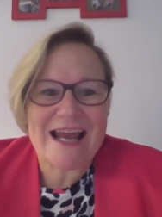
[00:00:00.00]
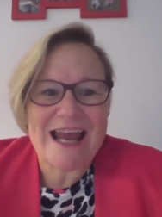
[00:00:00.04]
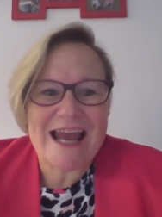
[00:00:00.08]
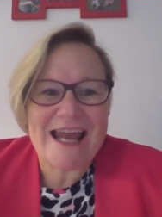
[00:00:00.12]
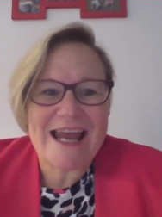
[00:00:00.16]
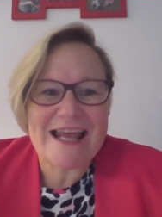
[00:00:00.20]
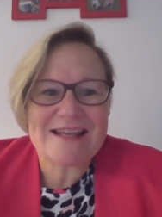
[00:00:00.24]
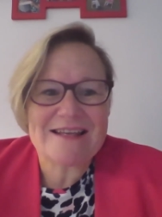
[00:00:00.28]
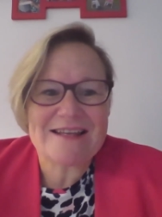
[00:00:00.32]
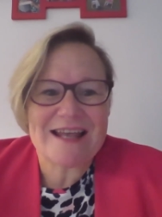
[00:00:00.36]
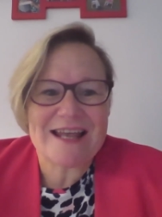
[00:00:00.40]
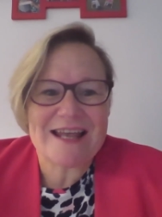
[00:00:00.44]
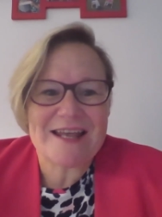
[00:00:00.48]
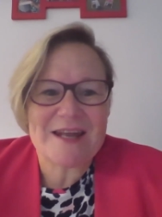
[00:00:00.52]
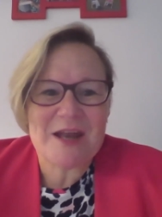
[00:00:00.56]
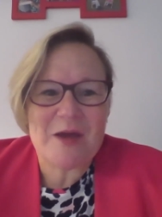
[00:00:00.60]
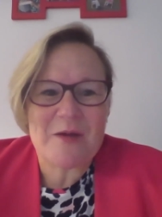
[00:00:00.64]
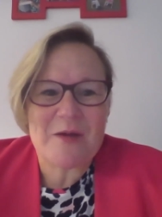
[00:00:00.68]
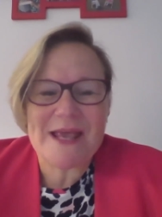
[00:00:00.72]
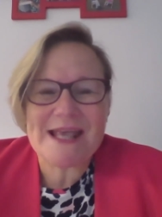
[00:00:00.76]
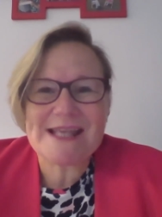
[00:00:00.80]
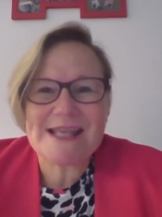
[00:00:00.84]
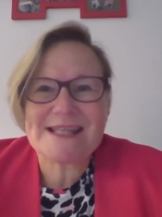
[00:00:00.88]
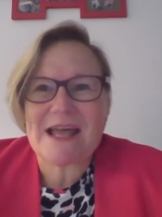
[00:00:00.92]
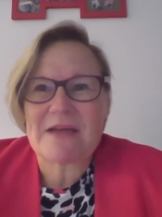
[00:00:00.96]

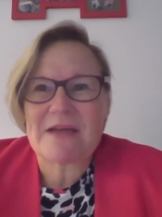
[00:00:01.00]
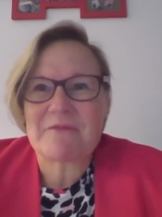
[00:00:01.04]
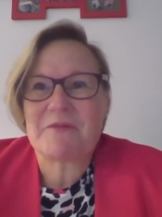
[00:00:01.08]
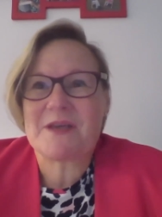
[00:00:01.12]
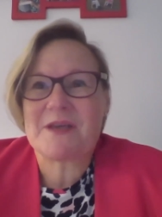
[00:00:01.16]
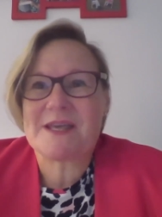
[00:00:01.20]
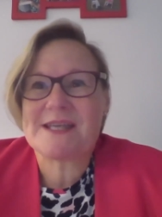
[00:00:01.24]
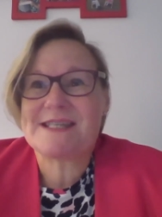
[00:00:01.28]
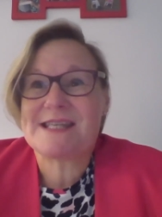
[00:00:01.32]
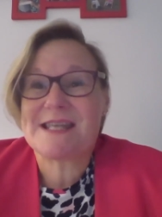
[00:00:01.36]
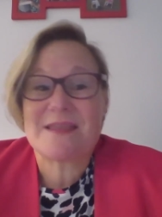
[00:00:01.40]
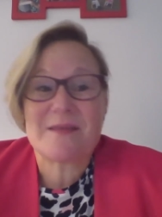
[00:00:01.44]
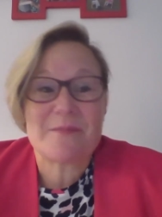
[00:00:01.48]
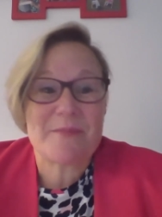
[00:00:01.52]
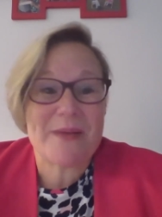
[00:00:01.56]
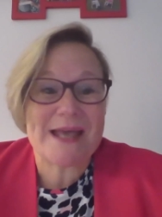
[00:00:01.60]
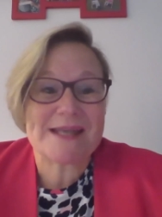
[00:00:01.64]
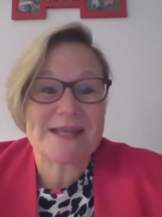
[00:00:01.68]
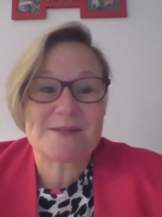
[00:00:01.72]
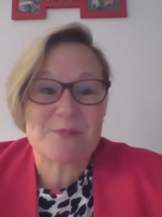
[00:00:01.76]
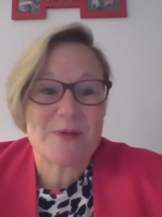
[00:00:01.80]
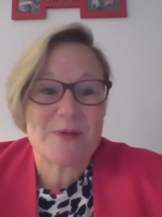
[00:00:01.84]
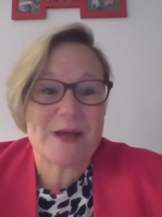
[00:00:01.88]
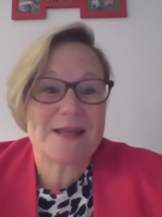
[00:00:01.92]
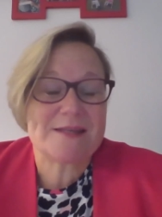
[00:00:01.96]
is advocacy the
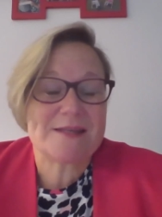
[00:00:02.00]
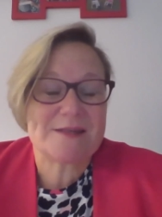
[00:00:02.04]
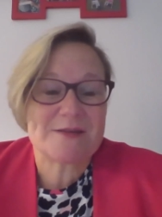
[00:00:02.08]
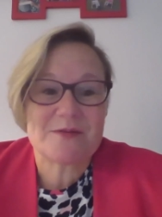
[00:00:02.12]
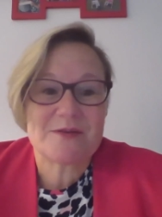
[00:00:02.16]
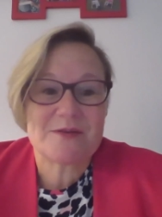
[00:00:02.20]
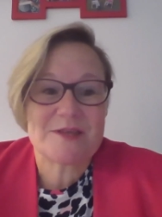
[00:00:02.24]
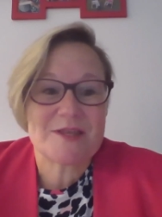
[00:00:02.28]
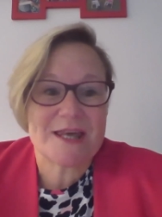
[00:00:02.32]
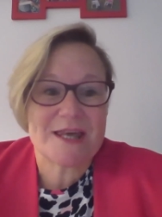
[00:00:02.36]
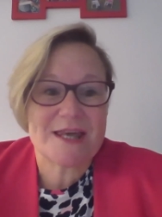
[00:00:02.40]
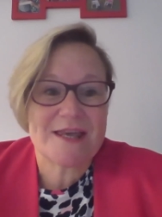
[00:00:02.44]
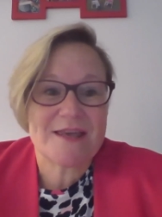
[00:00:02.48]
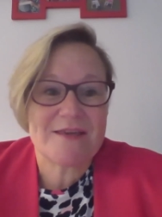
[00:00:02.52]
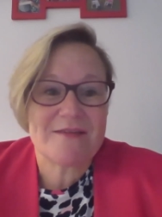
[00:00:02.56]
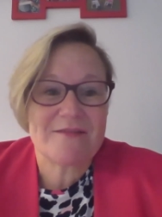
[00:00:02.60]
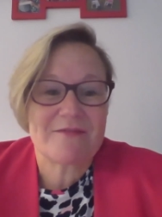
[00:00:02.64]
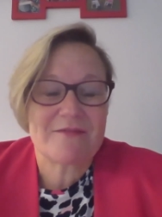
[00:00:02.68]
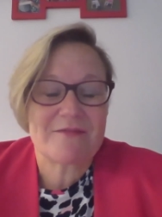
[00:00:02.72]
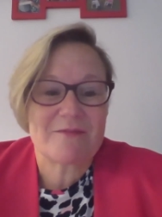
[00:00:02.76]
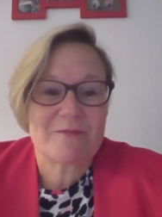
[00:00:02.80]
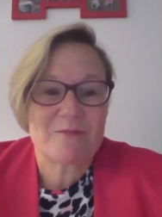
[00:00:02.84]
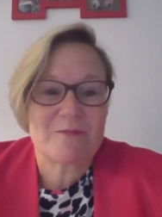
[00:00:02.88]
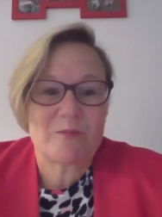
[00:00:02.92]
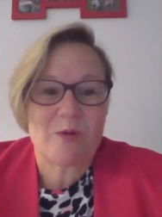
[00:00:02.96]
best way to achieve
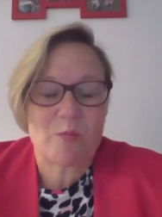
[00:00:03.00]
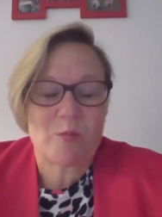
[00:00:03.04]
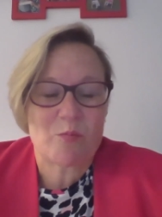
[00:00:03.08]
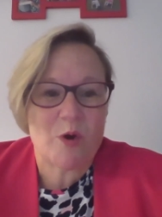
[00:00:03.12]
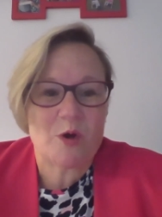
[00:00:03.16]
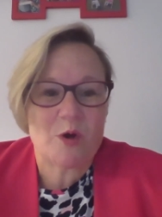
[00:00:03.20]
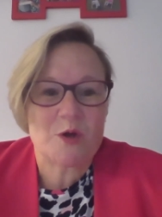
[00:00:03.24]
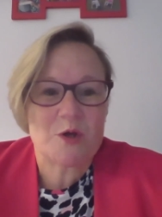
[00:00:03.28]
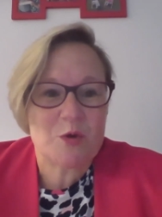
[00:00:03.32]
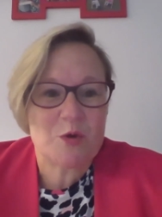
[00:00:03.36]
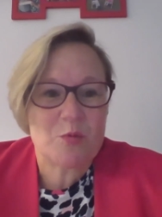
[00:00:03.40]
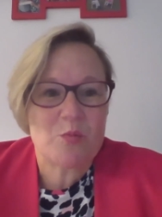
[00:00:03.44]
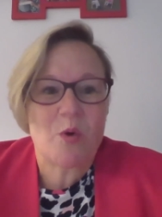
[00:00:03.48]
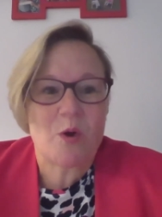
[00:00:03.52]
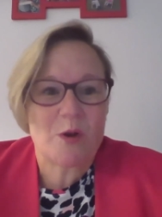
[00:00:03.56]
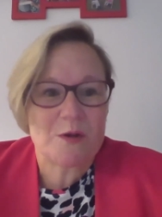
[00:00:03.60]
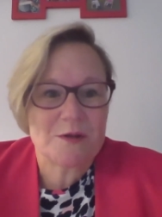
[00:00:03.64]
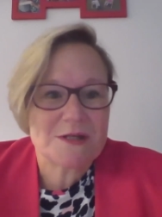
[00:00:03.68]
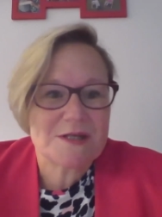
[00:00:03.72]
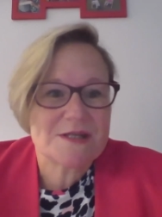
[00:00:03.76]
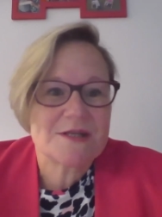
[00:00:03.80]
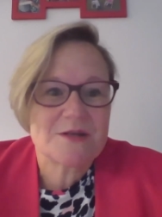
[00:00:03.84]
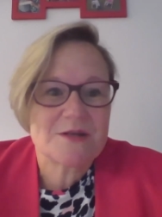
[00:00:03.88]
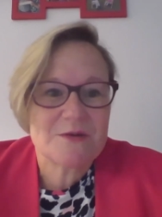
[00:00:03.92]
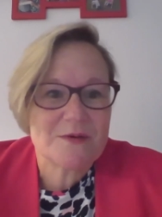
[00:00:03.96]
what you
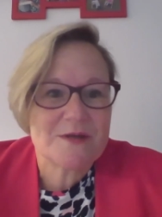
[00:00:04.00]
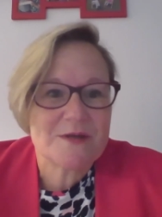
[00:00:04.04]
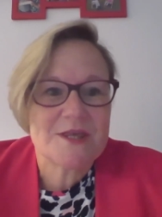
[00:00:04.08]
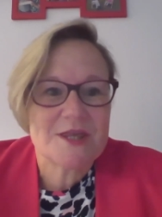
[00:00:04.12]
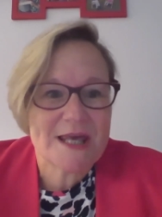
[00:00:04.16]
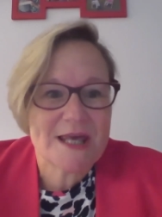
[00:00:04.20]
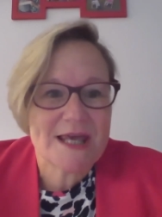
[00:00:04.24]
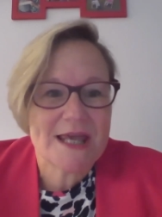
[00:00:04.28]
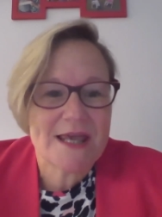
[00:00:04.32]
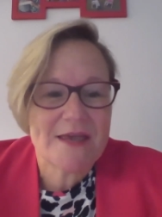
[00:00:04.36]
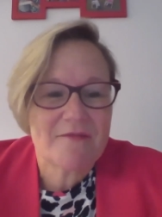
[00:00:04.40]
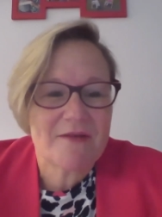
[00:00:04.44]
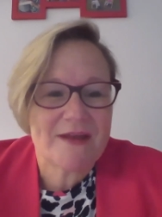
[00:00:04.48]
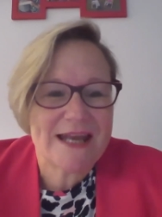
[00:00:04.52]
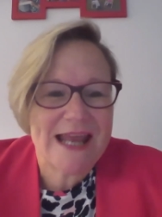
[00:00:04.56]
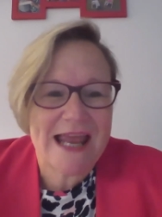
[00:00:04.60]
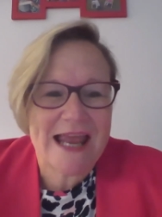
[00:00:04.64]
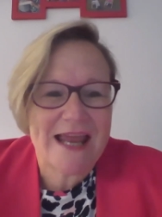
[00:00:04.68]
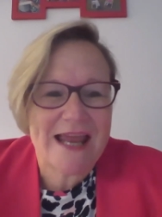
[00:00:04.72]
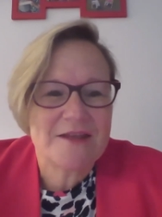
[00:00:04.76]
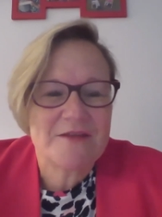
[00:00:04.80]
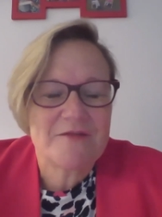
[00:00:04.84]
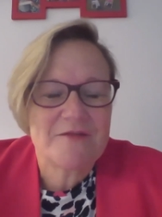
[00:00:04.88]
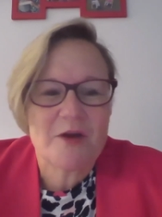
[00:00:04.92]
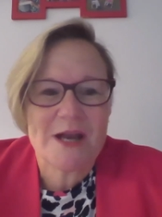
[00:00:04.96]
want to achieve? And
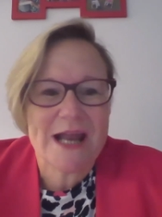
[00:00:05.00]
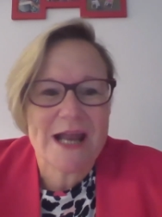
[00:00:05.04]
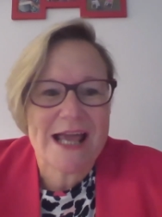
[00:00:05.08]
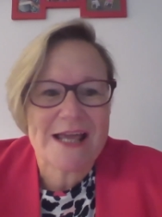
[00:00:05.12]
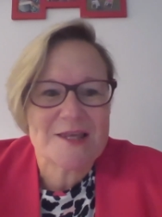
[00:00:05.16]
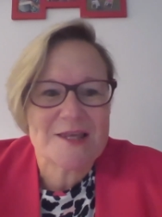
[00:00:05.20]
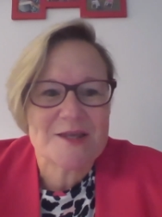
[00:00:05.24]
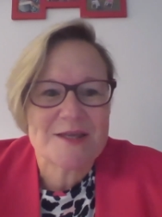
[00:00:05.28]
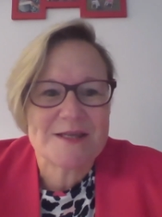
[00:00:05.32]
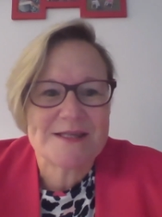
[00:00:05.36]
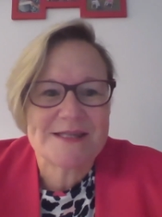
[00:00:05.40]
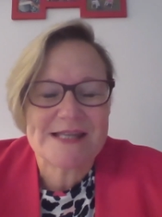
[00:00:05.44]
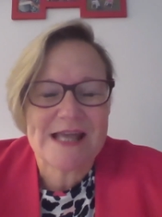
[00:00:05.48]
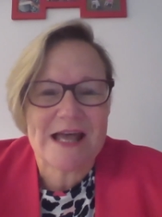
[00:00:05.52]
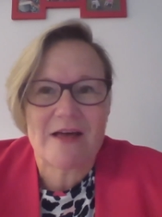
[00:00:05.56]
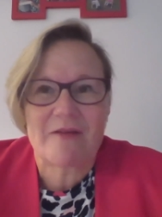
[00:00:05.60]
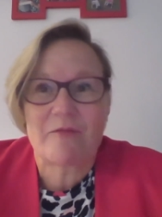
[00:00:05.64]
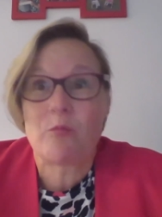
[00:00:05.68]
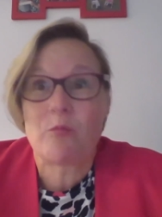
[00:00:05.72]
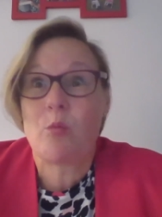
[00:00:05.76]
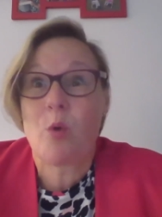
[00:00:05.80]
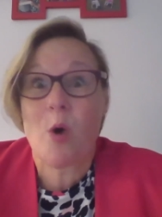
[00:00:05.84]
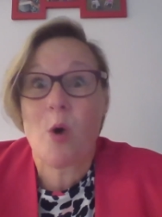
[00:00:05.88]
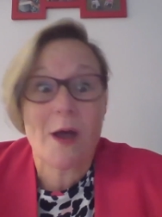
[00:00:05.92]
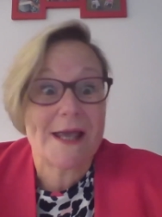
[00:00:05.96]
you've got to ask yourself,
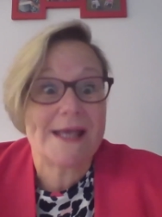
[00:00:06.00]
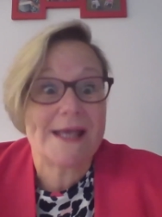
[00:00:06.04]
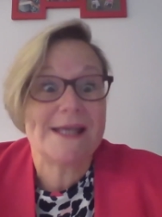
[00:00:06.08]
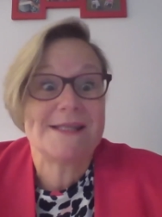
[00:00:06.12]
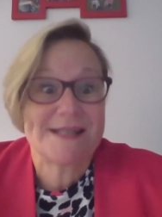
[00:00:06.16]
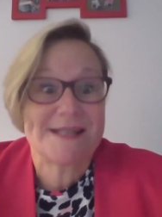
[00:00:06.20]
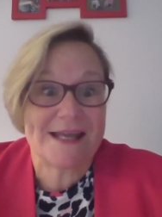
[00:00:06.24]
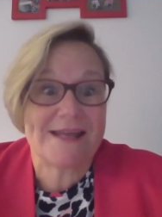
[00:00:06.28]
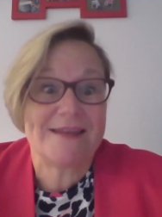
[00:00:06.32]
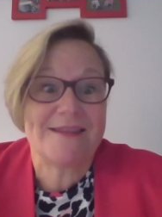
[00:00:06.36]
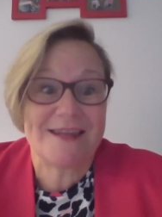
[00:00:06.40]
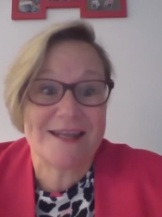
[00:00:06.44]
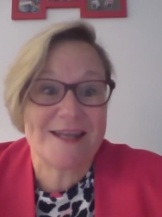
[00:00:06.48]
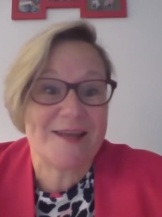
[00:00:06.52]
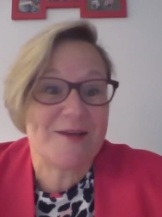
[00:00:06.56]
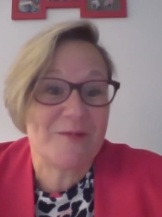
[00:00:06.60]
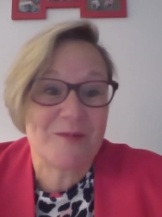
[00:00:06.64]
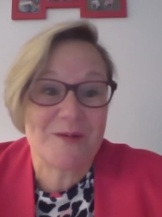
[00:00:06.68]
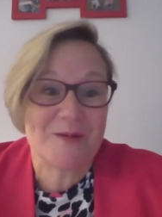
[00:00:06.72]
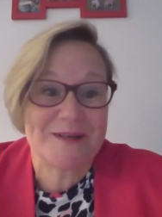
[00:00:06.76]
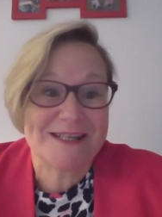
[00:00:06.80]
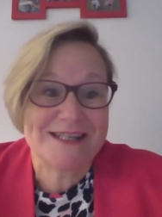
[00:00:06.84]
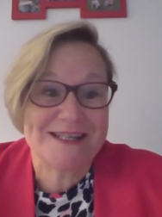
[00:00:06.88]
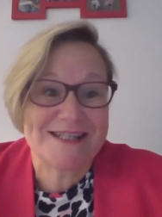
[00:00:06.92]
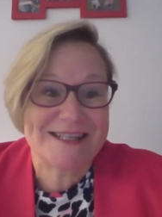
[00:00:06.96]
what is it that you
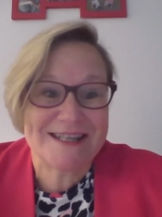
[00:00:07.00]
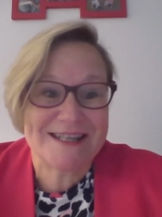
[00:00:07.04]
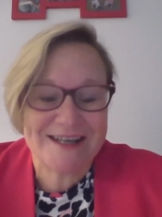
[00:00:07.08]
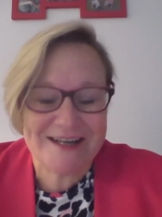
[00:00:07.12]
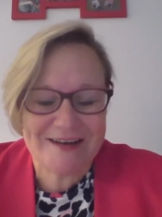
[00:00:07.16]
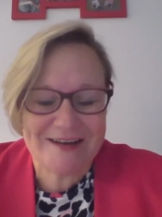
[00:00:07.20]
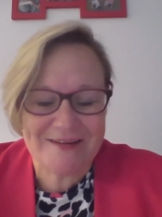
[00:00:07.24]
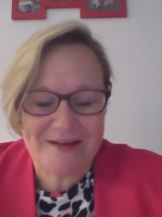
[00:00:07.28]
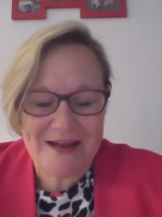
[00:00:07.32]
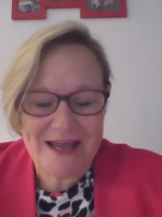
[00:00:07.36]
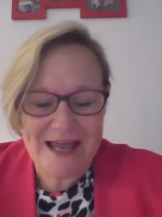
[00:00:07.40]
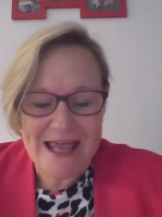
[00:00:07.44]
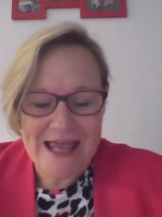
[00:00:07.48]
want to do?